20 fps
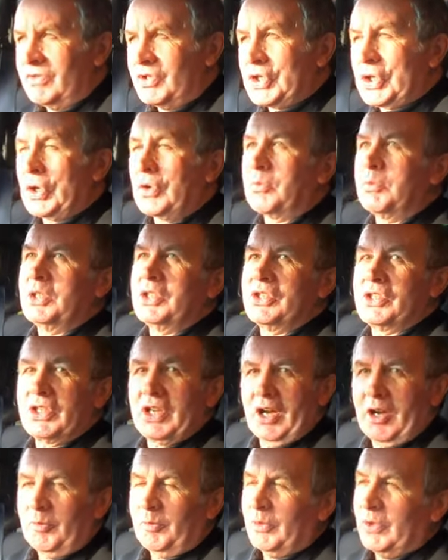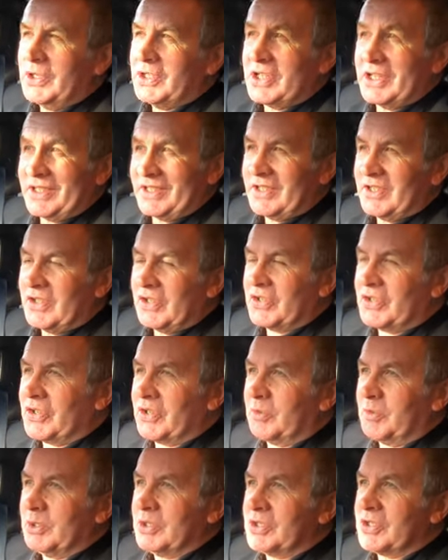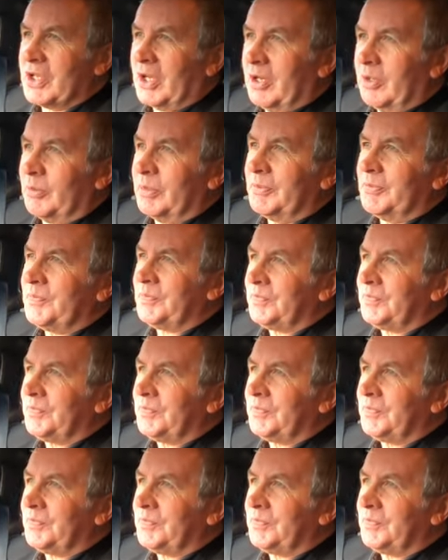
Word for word: truckman top, which isn't a truckman top,